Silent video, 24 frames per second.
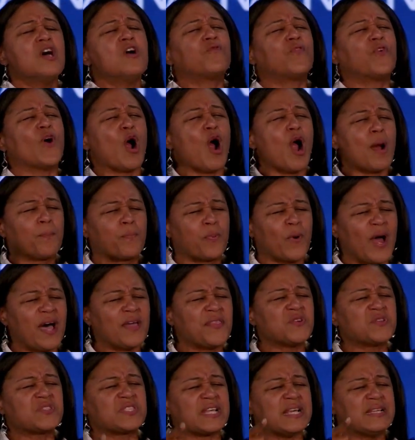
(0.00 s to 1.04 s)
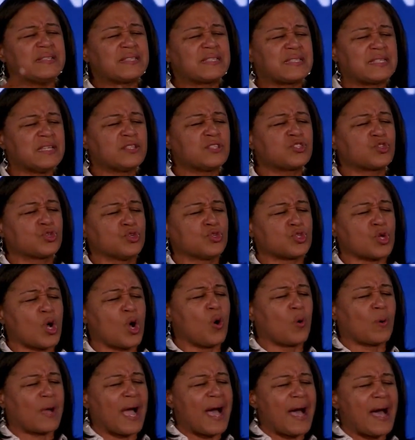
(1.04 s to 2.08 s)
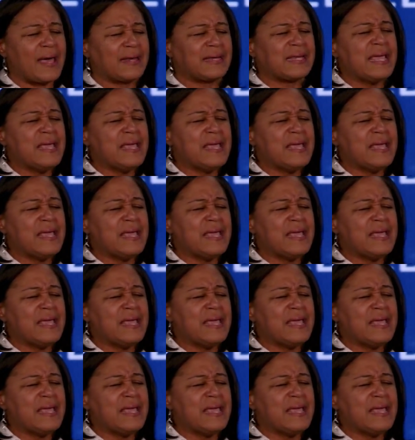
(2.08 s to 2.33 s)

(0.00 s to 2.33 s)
for our brothers and sisters, oh God,